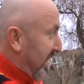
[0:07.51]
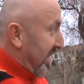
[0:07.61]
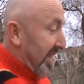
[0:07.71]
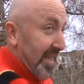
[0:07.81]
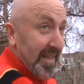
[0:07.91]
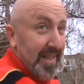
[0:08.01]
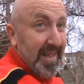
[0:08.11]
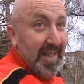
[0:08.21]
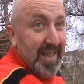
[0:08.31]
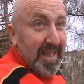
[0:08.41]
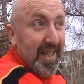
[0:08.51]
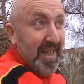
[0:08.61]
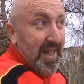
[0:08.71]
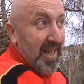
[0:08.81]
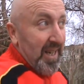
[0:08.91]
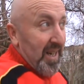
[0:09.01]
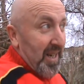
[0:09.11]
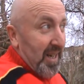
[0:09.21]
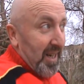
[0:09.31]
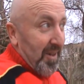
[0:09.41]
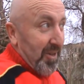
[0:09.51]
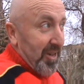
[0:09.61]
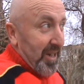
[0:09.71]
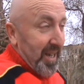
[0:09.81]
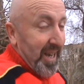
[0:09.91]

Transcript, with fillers: Uh, I'm just uh,